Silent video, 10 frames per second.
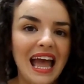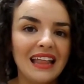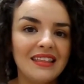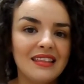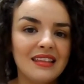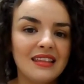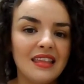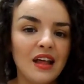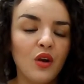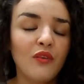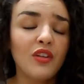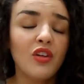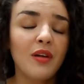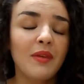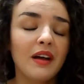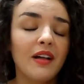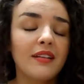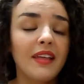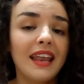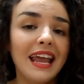and a lot of the time they're
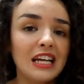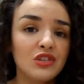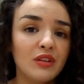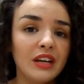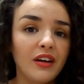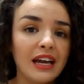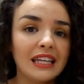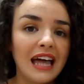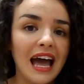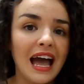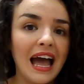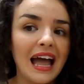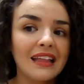girls that are naturally like that.